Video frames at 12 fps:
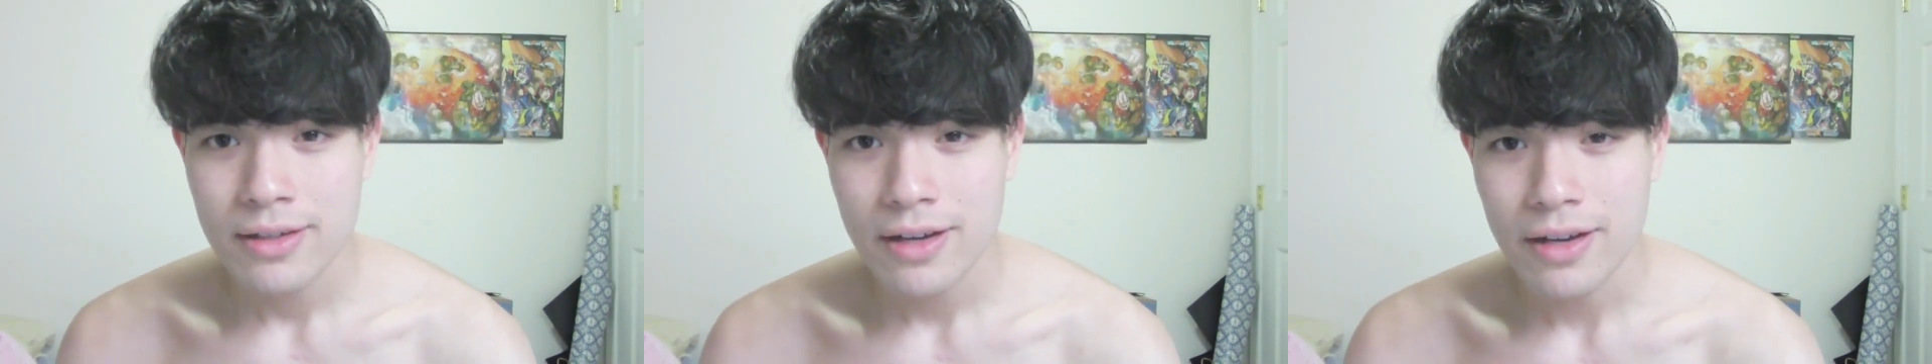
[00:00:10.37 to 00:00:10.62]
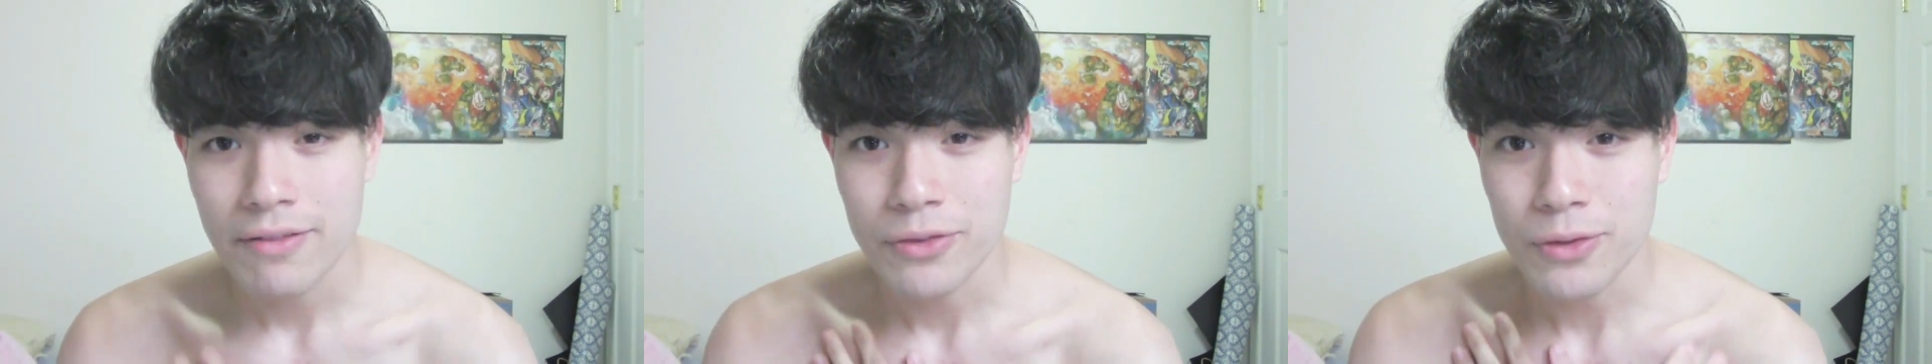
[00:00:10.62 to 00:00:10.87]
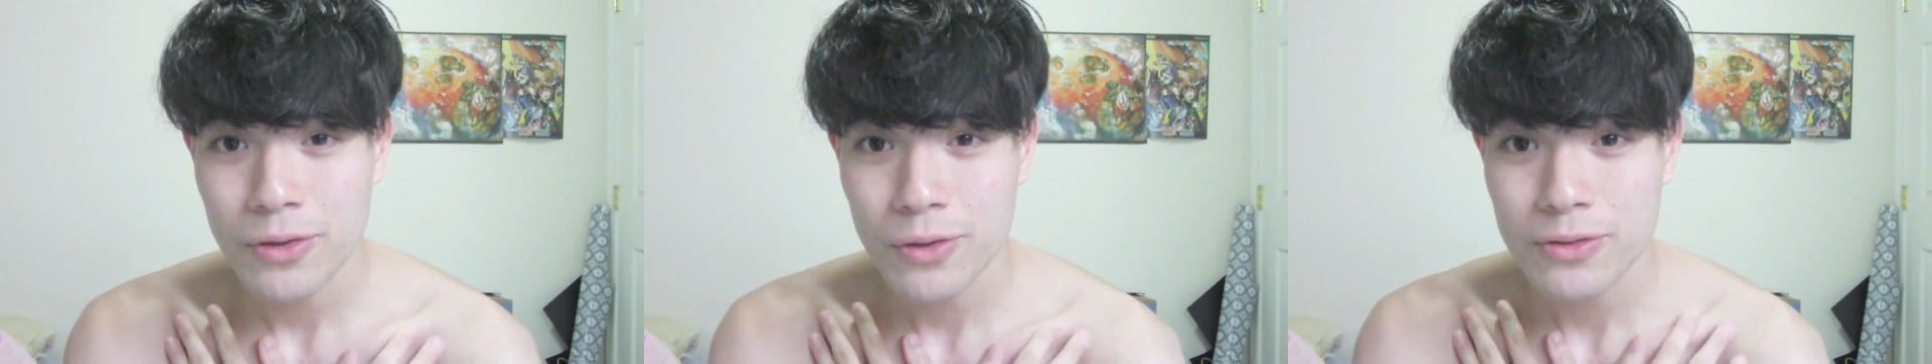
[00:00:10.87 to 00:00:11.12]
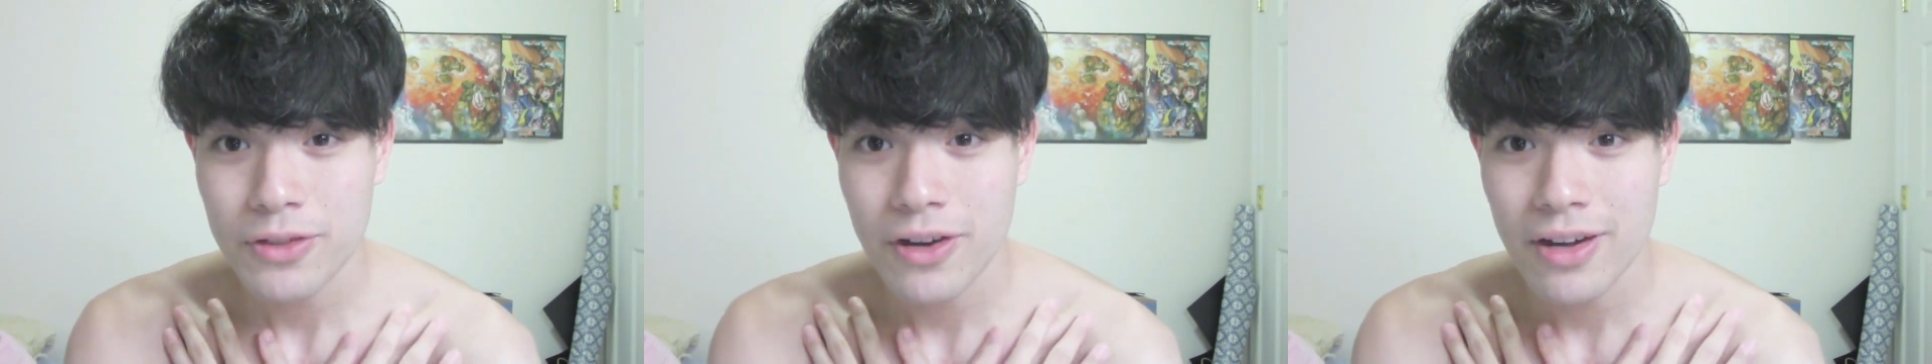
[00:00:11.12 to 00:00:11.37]
I have no
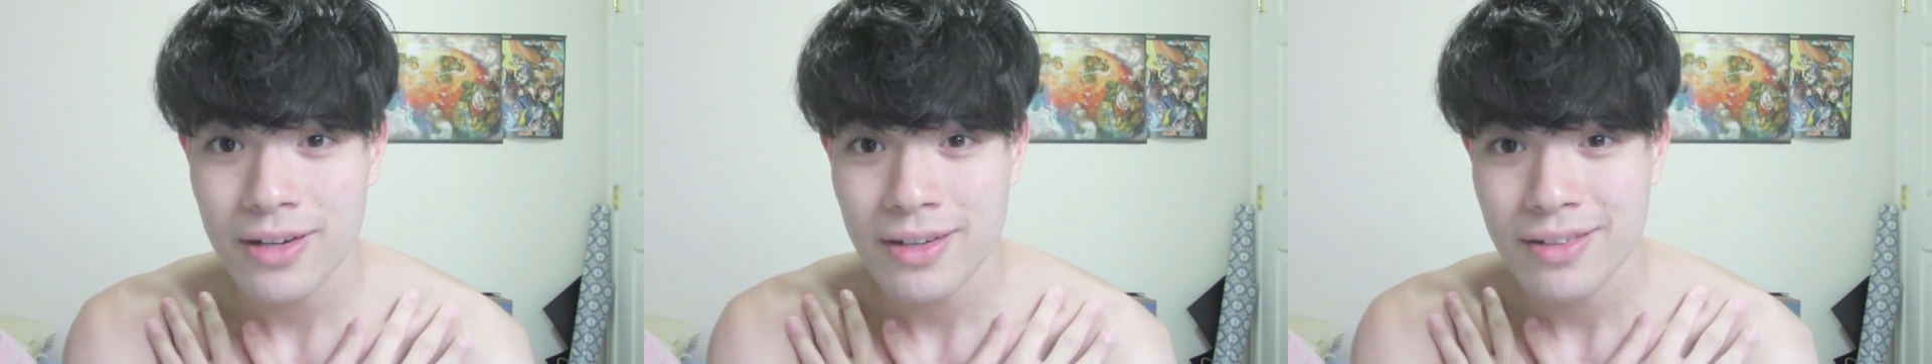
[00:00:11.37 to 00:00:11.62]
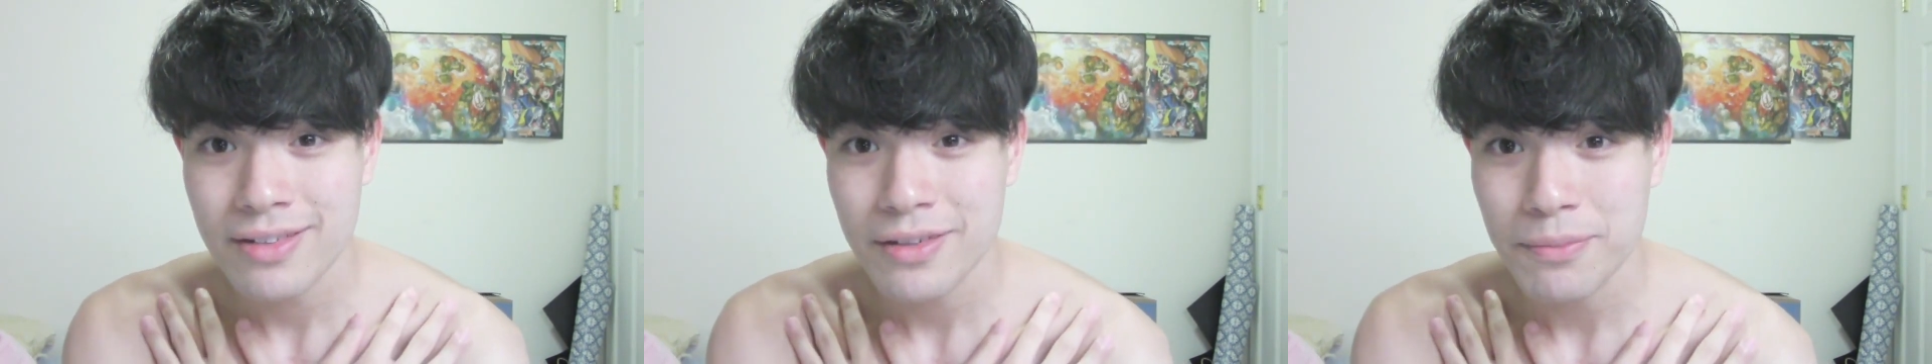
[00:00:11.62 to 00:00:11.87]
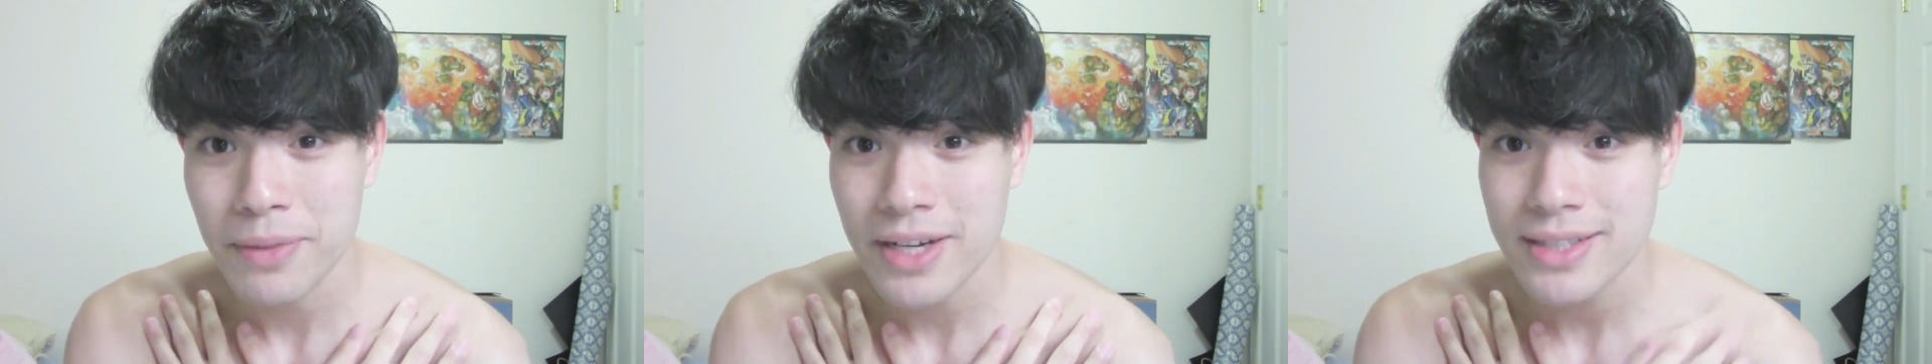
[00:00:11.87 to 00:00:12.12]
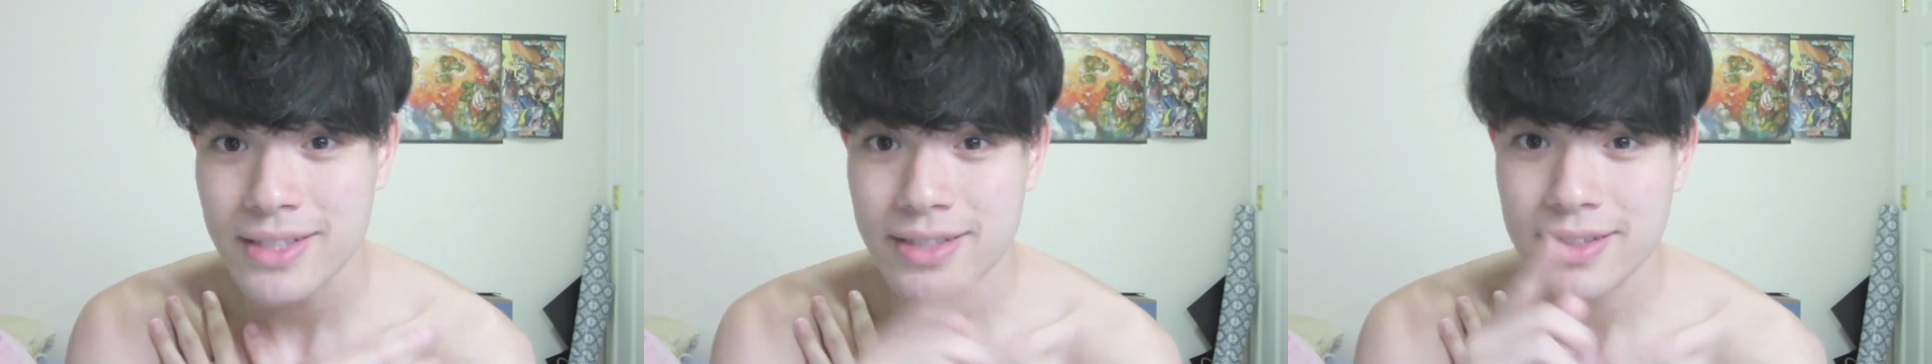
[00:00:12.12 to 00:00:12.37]
clothes on,
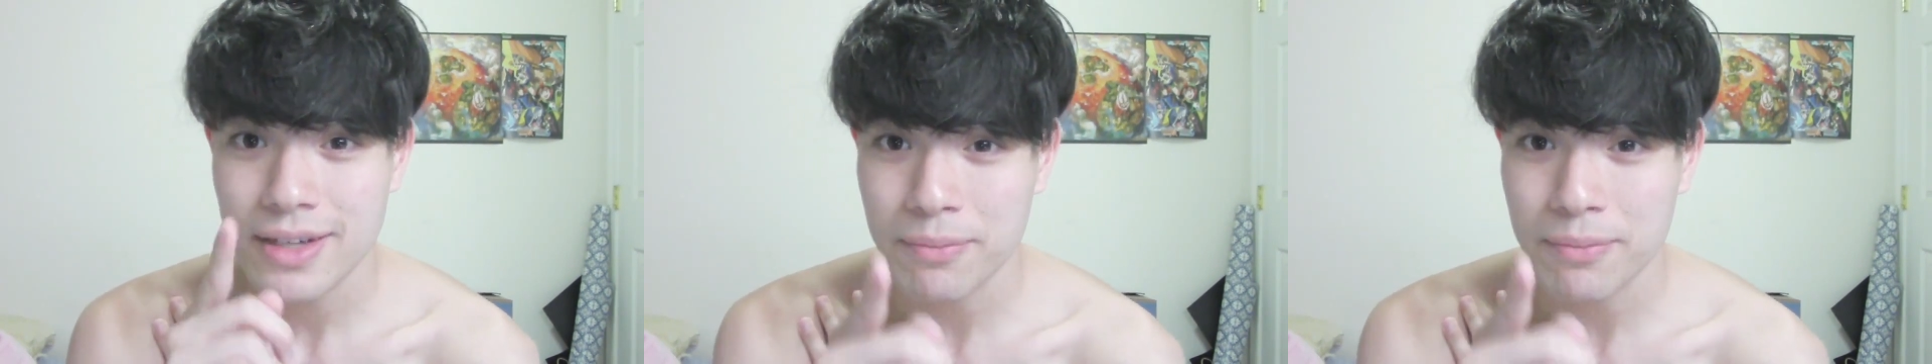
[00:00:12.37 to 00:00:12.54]
but